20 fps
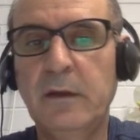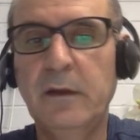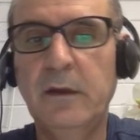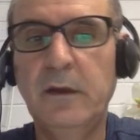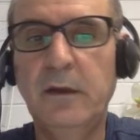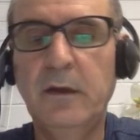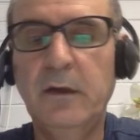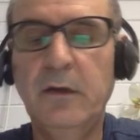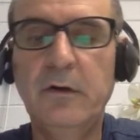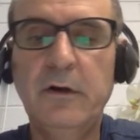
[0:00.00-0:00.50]

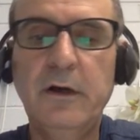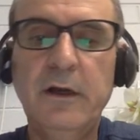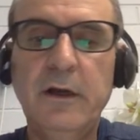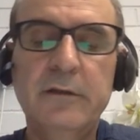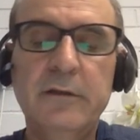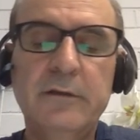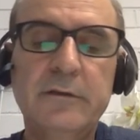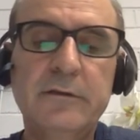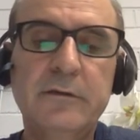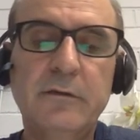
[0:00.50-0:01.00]

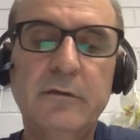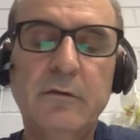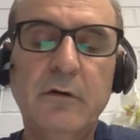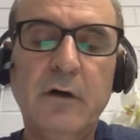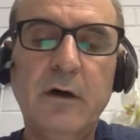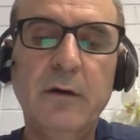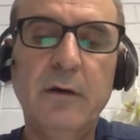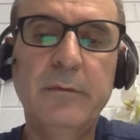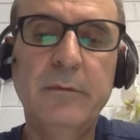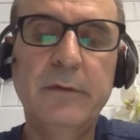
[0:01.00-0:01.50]
Alright, so
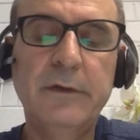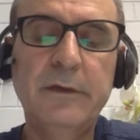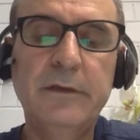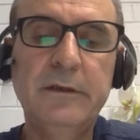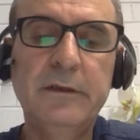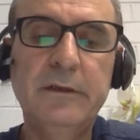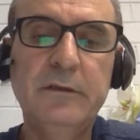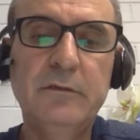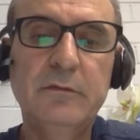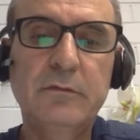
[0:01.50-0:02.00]
I'm
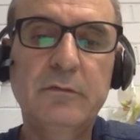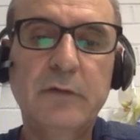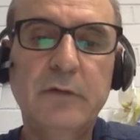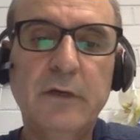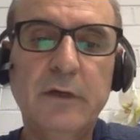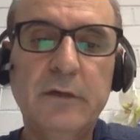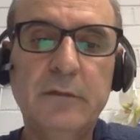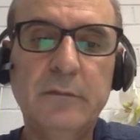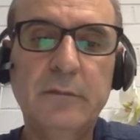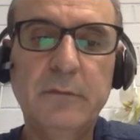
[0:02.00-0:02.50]
ready to
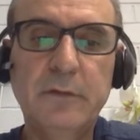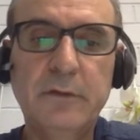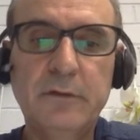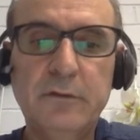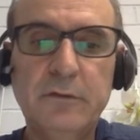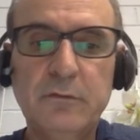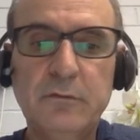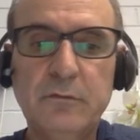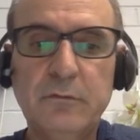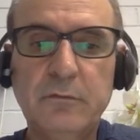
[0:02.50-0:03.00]
write my
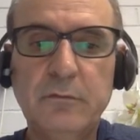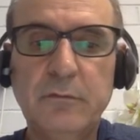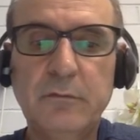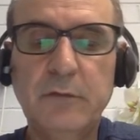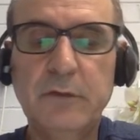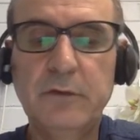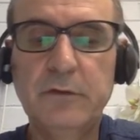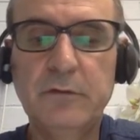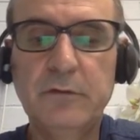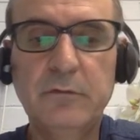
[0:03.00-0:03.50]
rule.
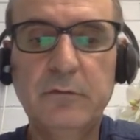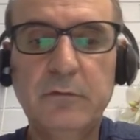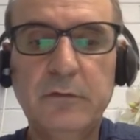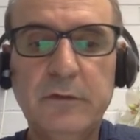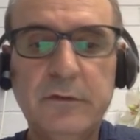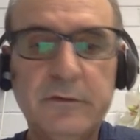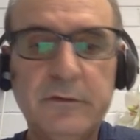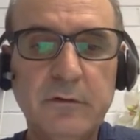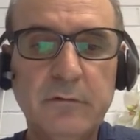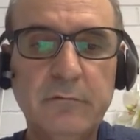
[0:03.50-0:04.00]
My rule
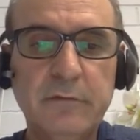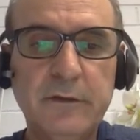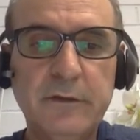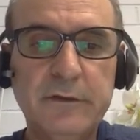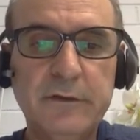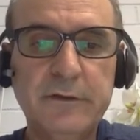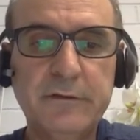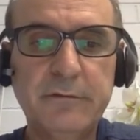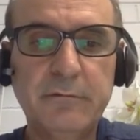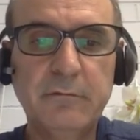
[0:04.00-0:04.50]
is
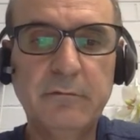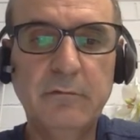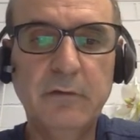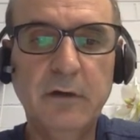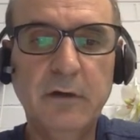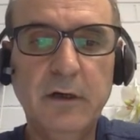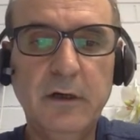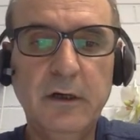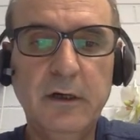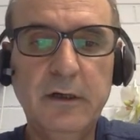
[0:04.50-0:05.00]
always
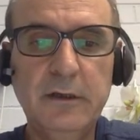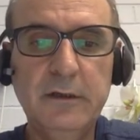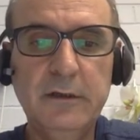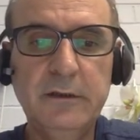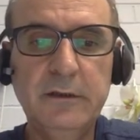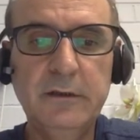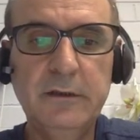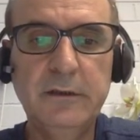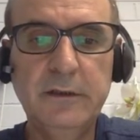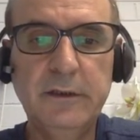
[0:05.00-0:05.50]
y
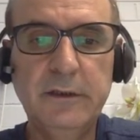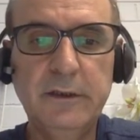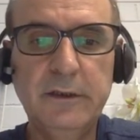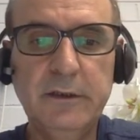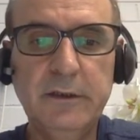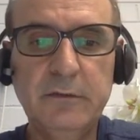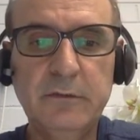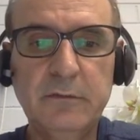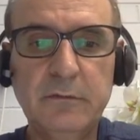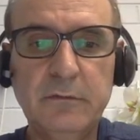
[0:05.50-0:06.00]

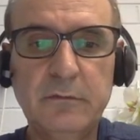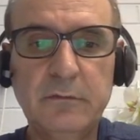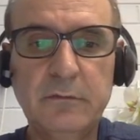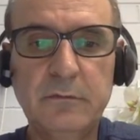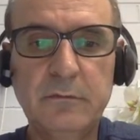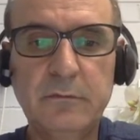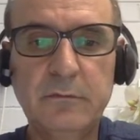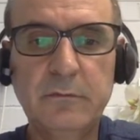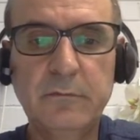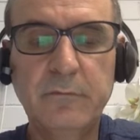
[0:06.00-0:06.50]
equal to
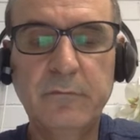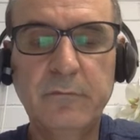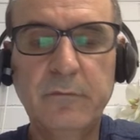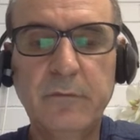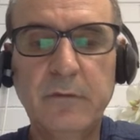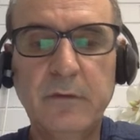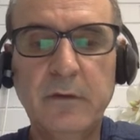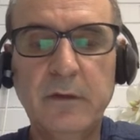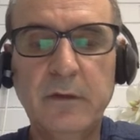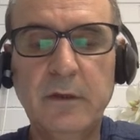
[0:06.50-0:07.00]

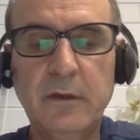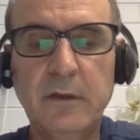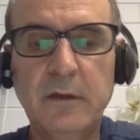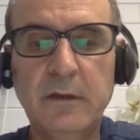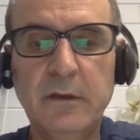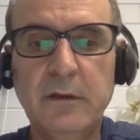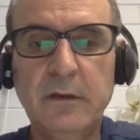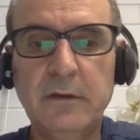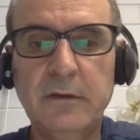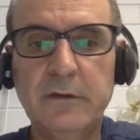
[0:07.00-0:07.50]

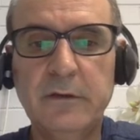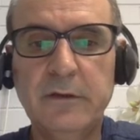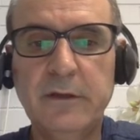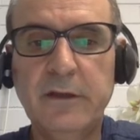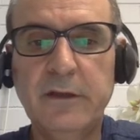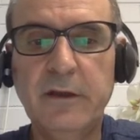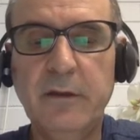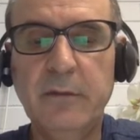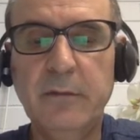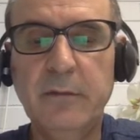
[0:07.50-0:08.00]
the
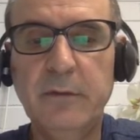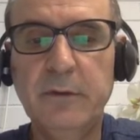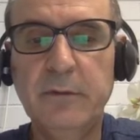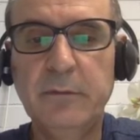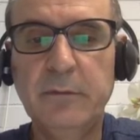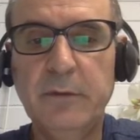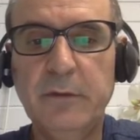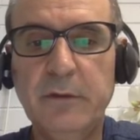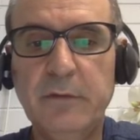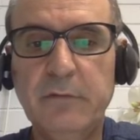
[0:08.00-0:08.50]
number
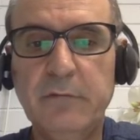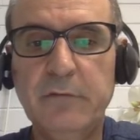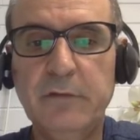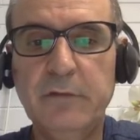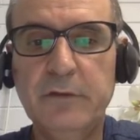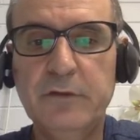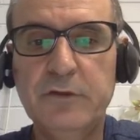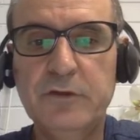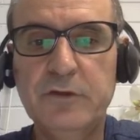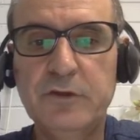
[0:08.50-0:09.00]
by
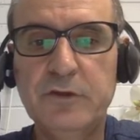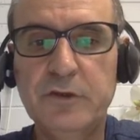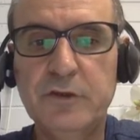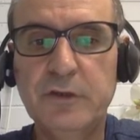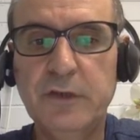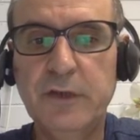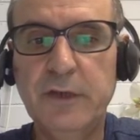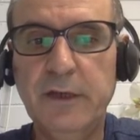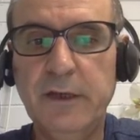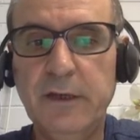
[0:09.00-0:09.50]
which
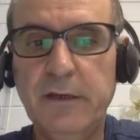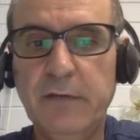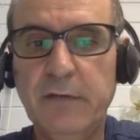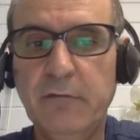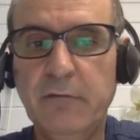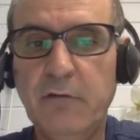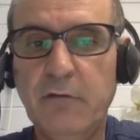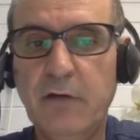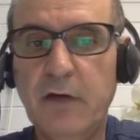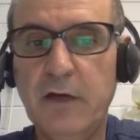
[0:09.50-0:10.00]

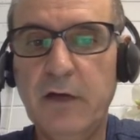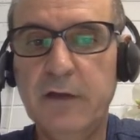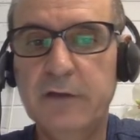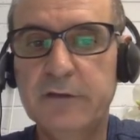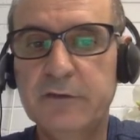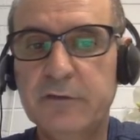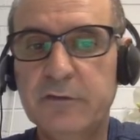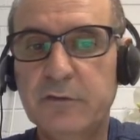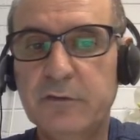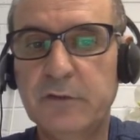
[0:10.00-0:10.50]
y
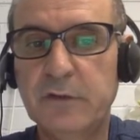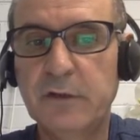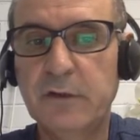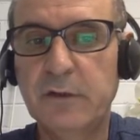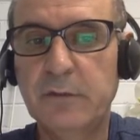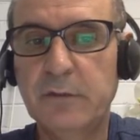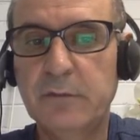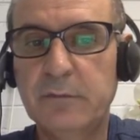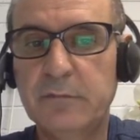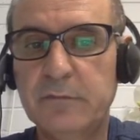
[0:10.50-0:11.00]
is going
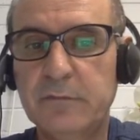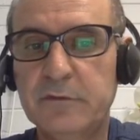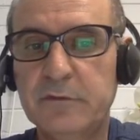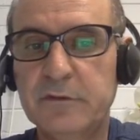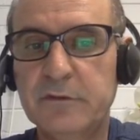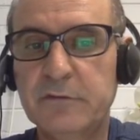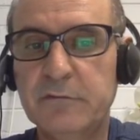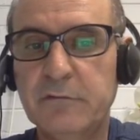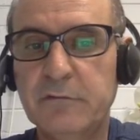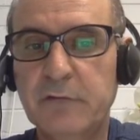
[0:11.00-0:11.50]
up, which
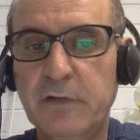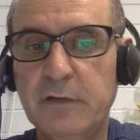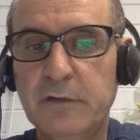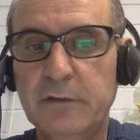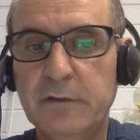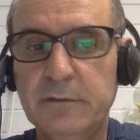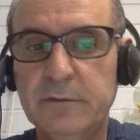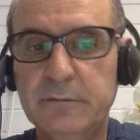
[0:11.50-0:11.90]
is 1,